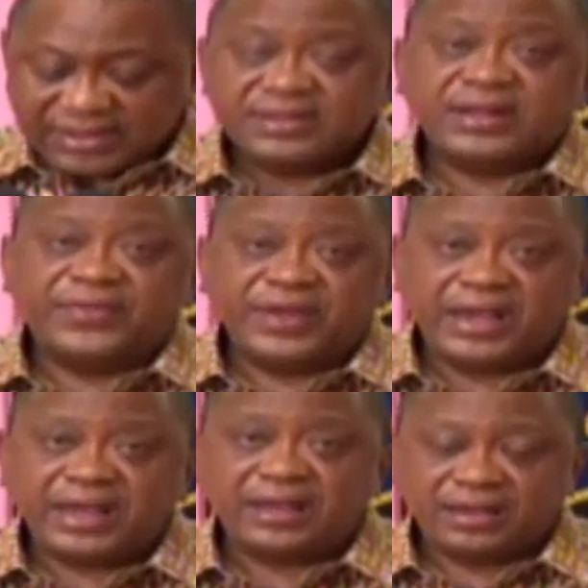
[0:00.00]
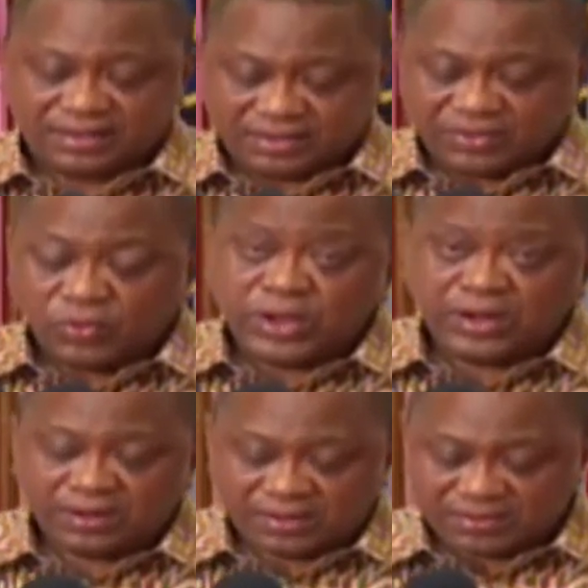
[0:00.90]
that there
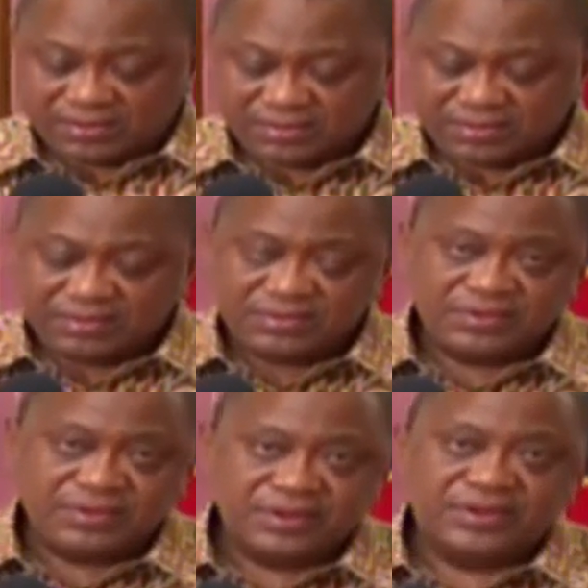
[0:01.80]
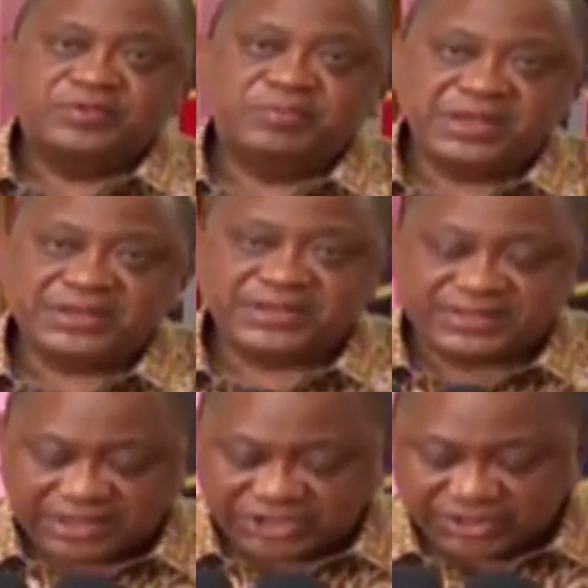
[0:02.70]
will be a
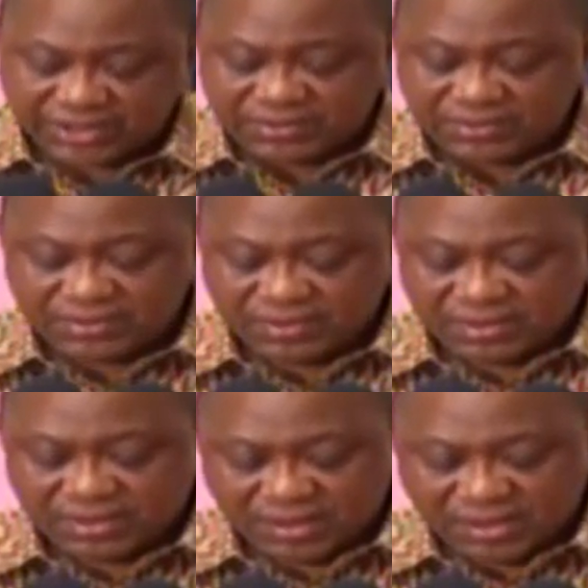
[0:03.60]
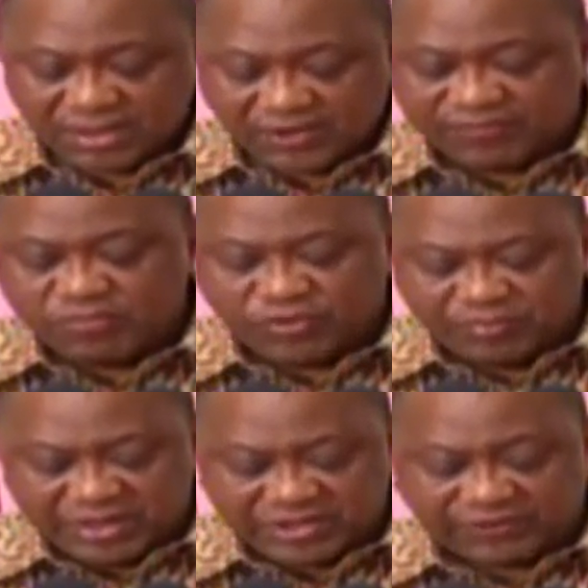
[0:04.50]
cessation of
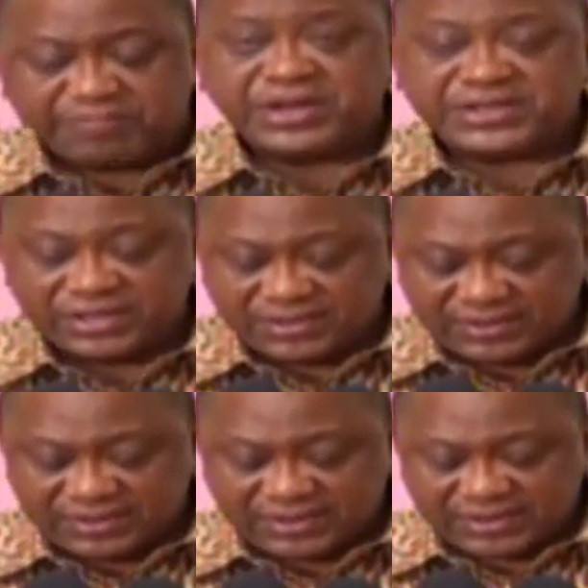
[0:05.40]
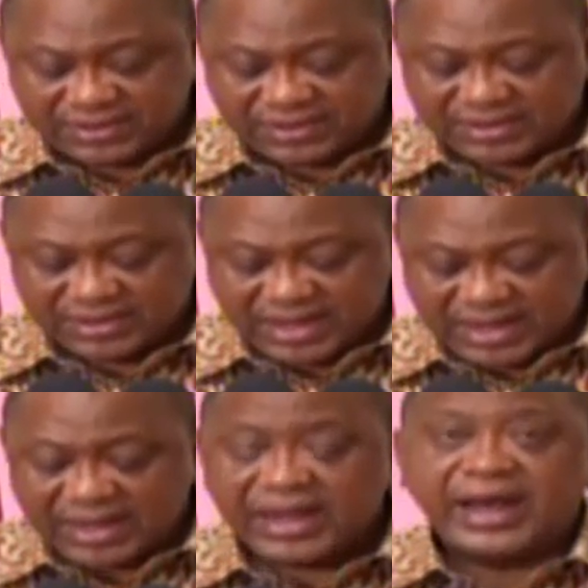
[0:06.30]
movement of persons
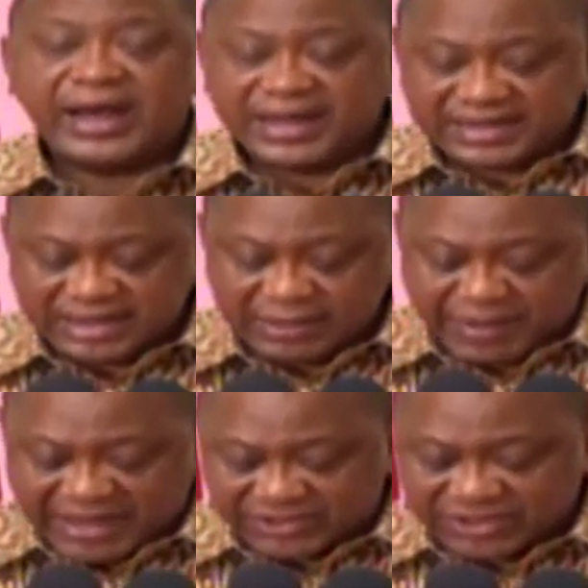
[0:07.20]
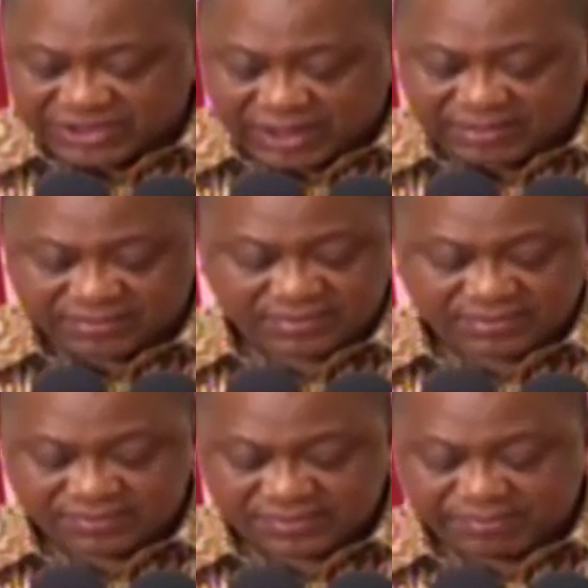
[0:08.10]
and any passenger,
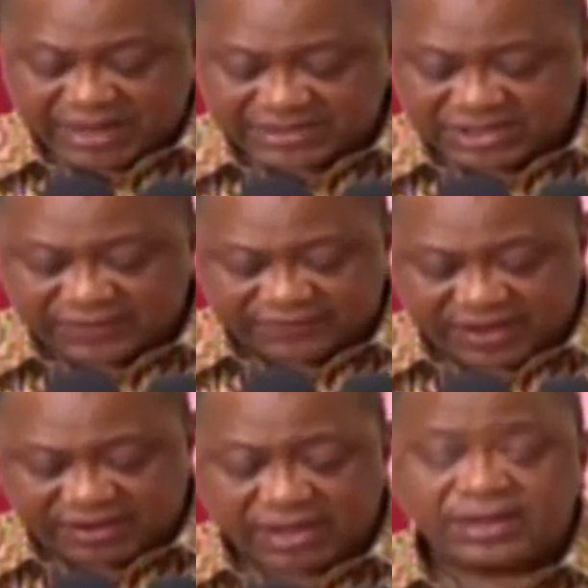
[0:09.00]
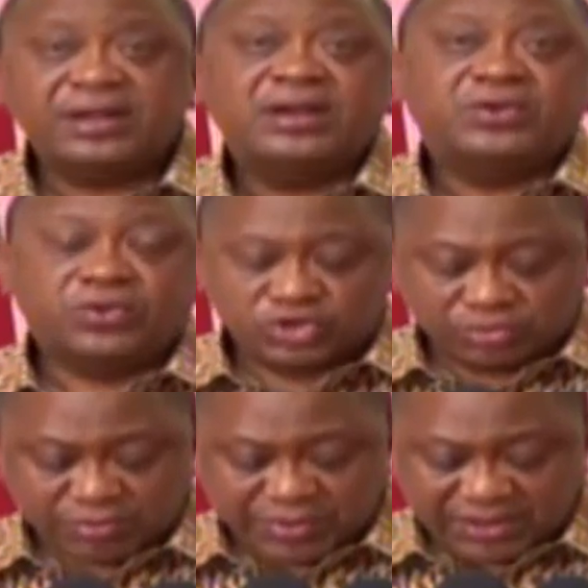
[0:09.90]
passenger ferrying
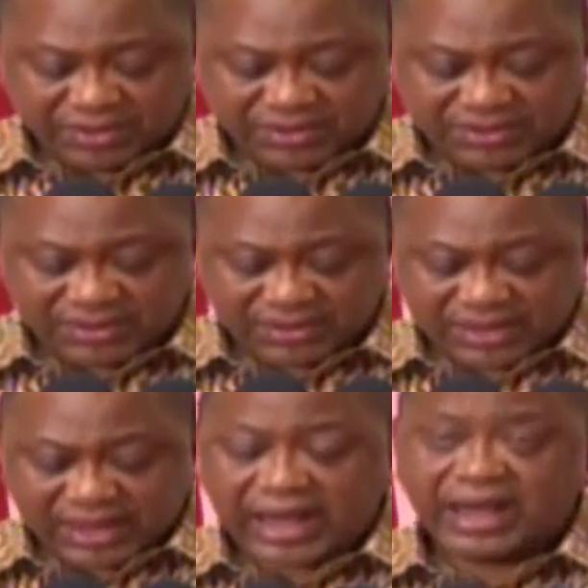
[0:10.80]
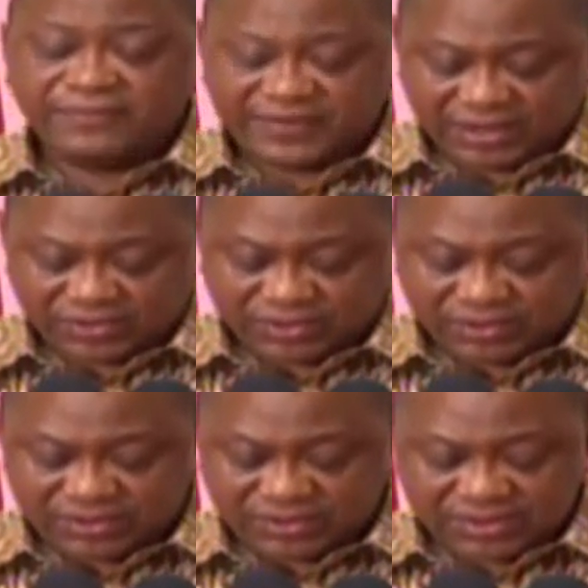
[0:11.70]
automobiles and
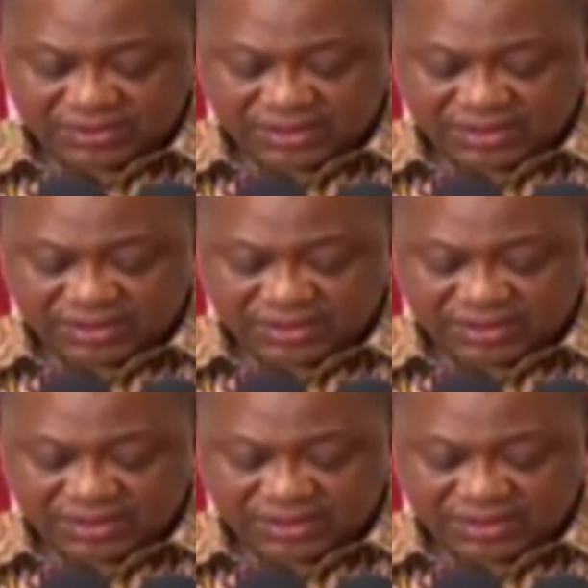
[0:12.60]
vehicles